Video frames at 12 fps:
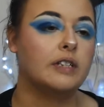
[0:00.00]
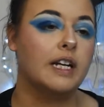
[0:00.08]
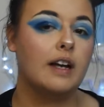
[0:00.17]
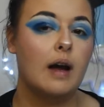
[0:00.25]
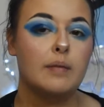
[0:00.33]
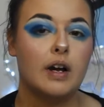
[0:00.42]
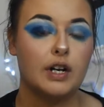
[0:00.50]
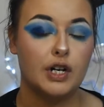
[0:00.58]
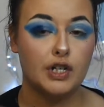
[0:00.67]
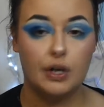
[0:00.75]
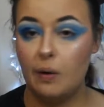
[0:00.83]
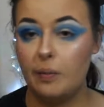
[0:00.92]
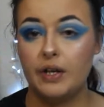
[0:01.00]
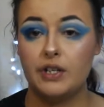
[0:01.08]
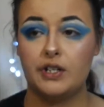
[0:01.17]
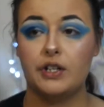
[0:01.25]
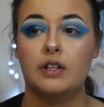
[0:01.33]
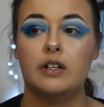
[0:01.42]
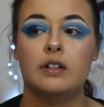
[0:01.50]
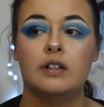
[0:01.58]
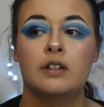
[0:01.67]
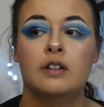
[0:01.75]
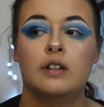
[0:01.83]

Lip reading: Like, I'm not gonna show a picture